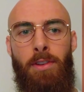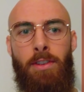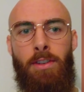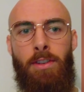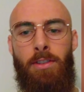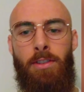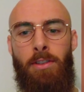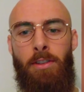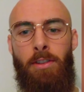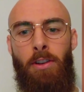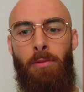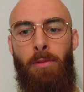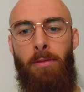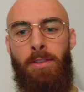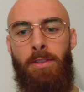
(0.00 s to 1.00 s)
so it kind of
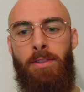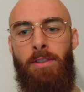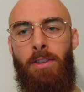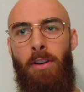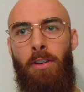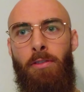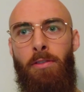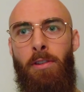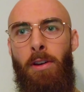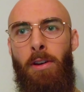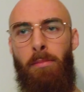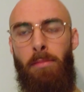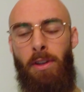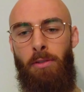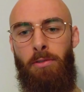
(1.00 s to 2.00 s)
went with the style.
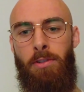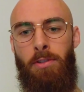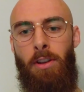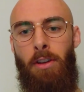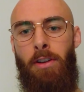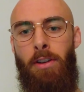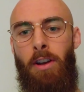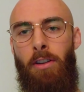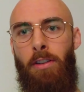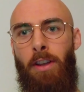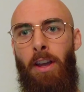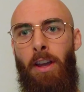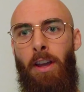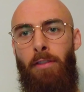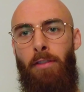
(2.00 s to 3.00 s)
Then also, it kind of
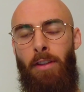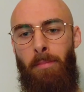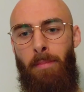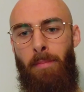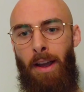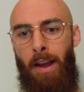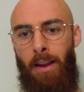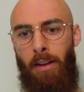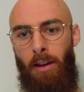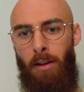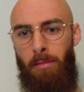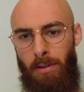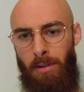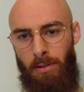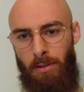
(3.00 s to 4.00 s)
gave you that backup
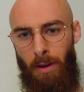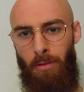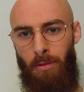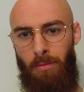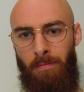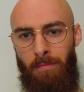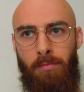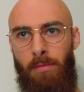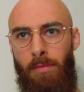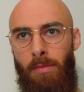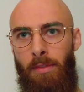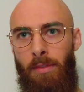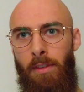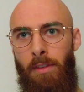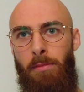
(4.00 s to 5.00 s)
as well.
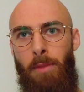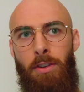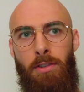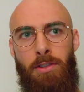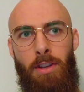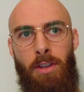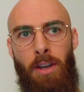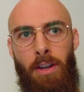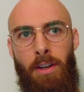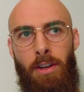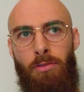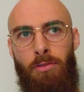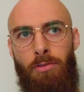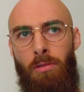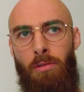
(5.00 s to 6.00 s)
It meant you were taking
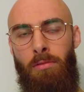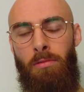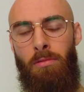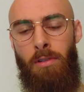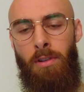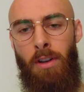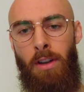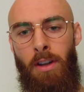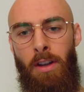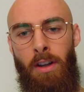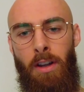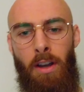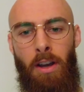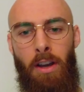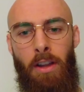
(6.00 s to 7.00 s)
control.
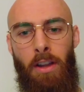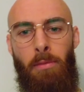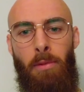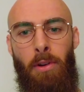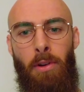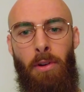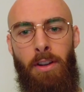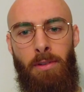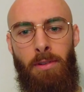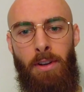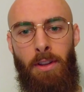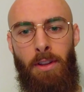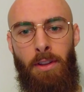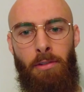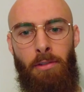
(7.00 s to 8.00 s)
And then when I hit
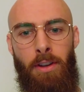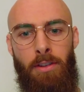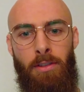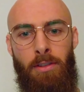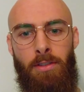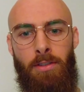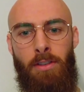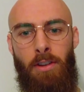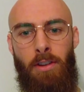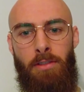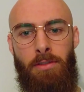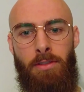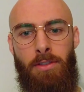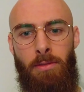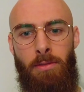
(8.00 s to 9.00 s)
23, I decided it was
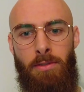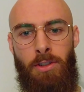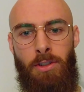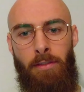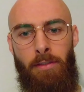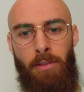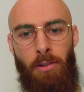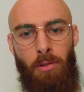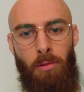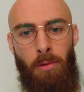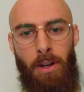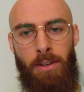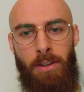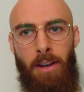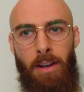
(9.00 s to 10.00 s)
time to shave it all the way
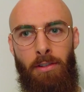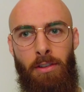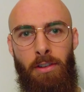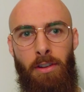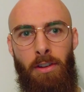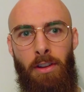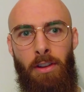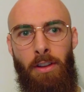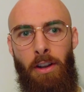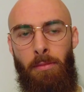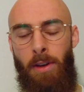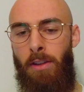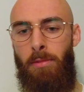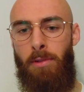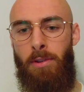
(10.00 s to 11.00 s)
down. And then it
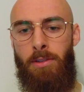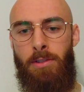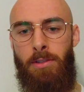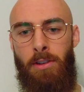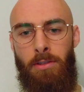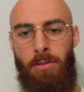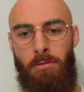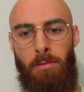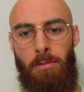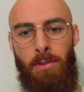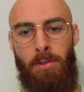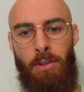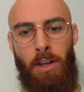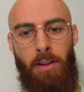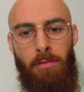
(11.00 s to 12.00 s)
meant that because I was already been
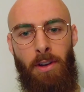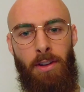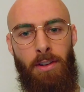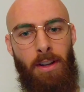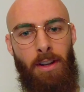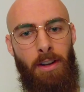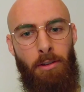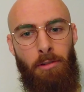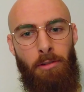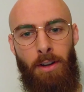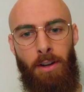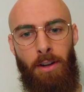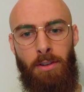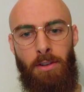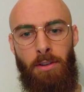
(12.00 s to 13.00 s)
shaving my head down at
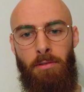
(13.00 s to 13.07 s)
grade 2,